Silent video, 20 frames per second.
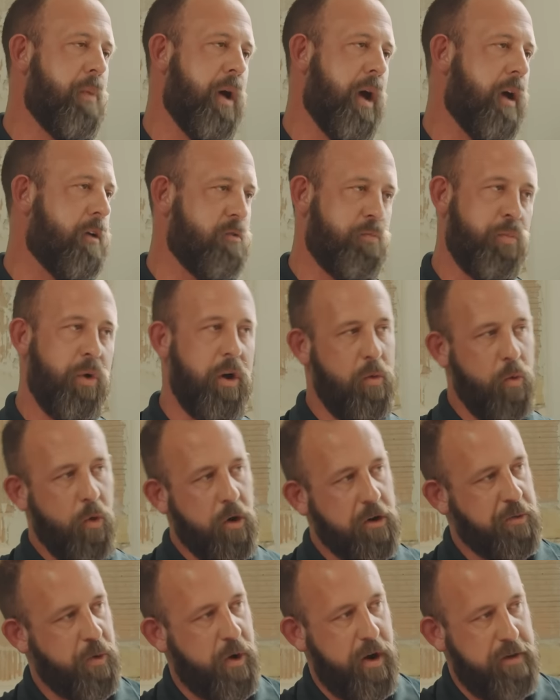back, it was probably the
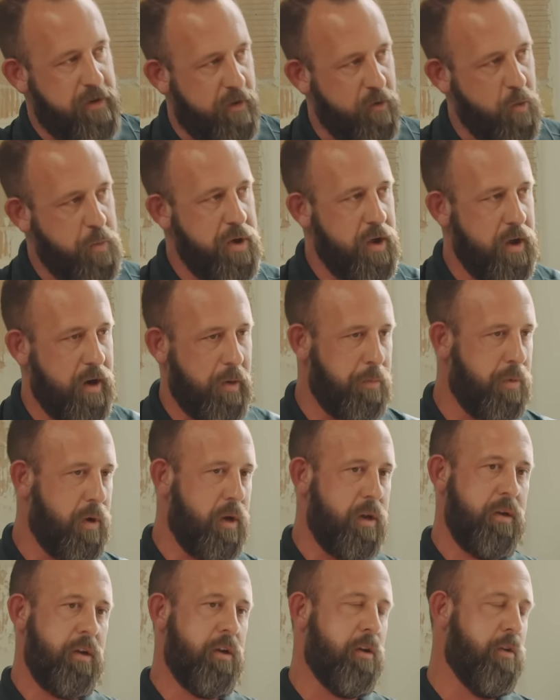worst one I've ever picked,
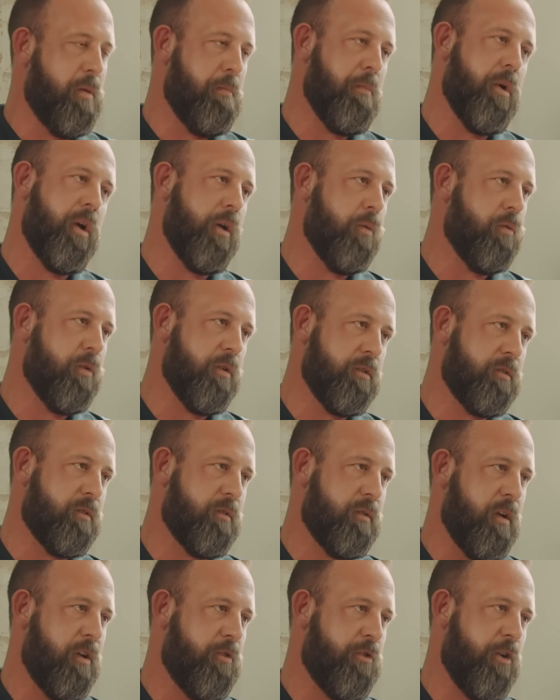but the money was
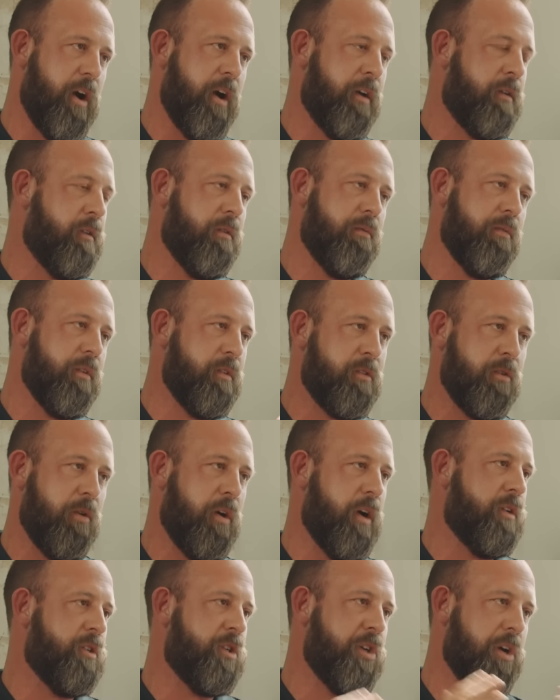attractive, and so
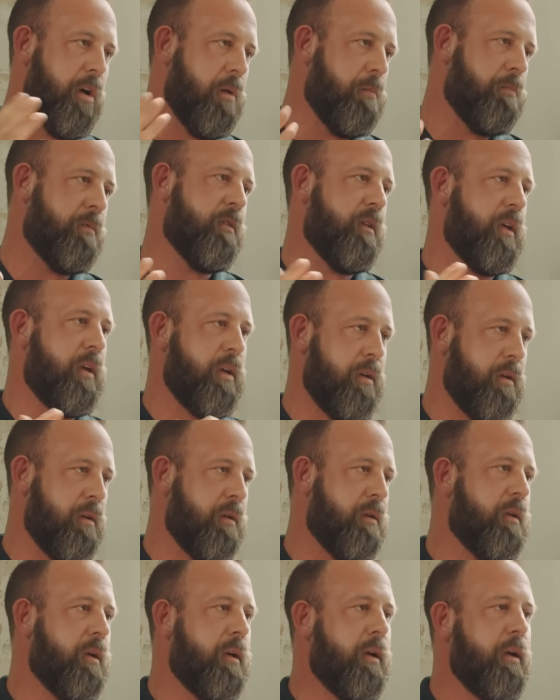I jumped
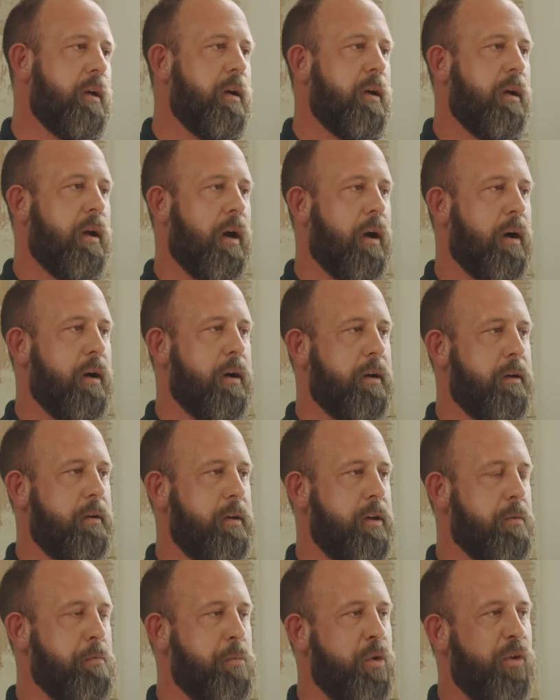and
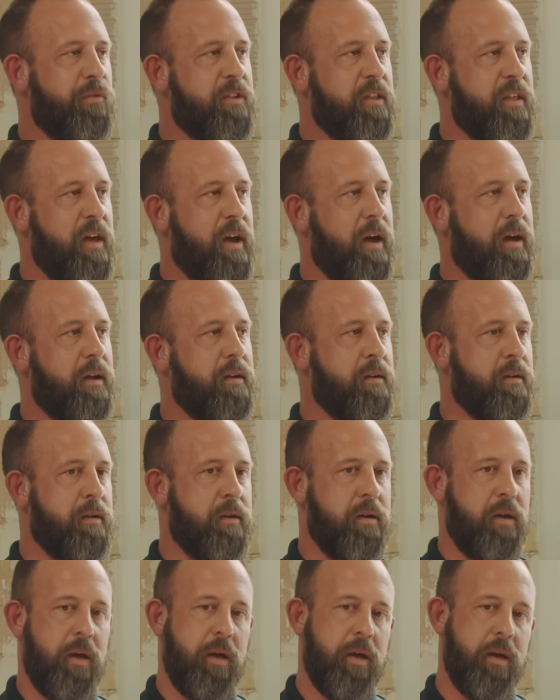moved to that,
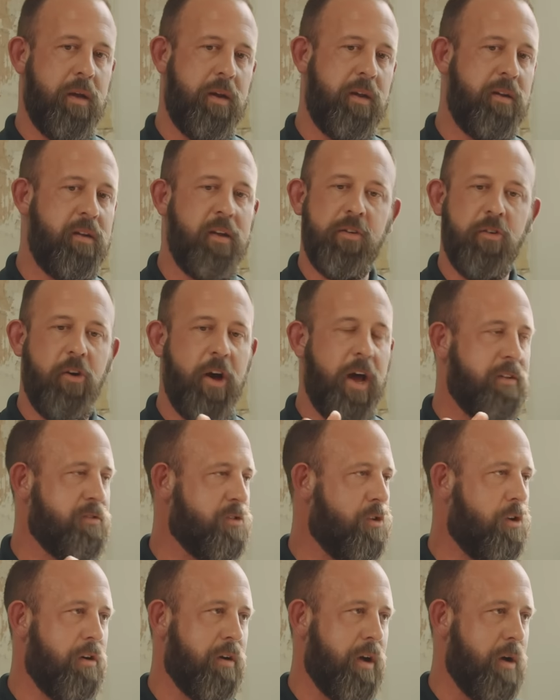and it didn't last
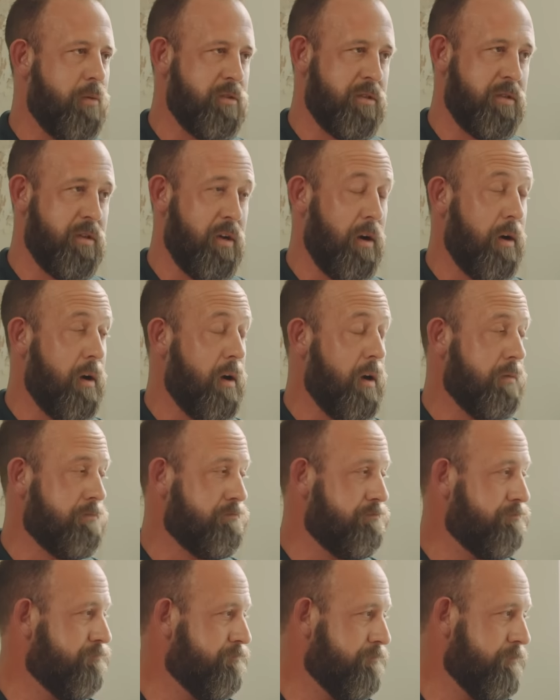long. I was there,
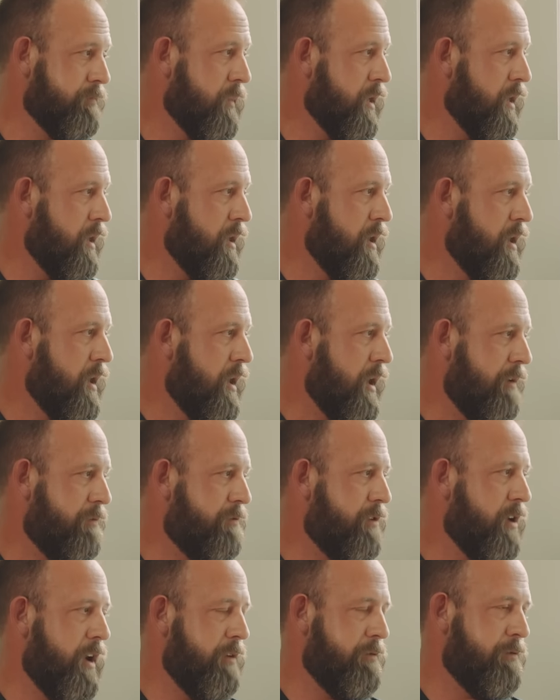I
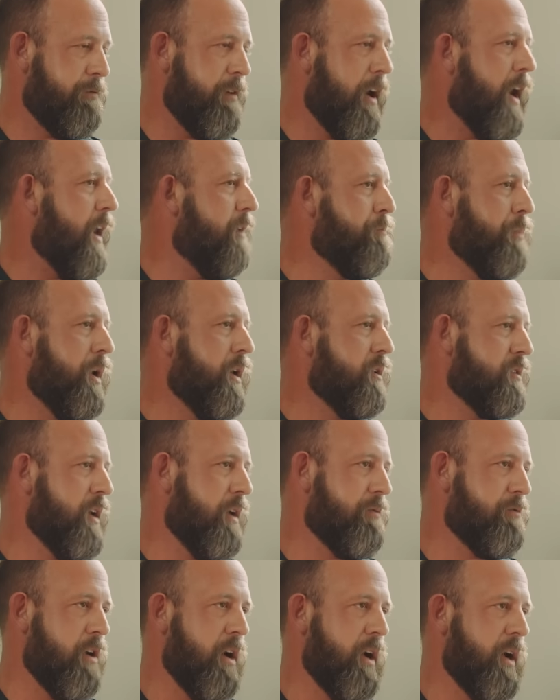feel like 5 months
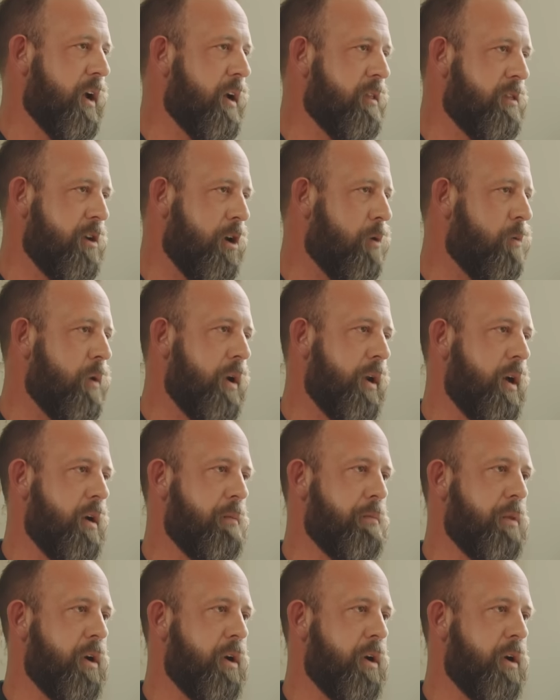after I got there, it ran out of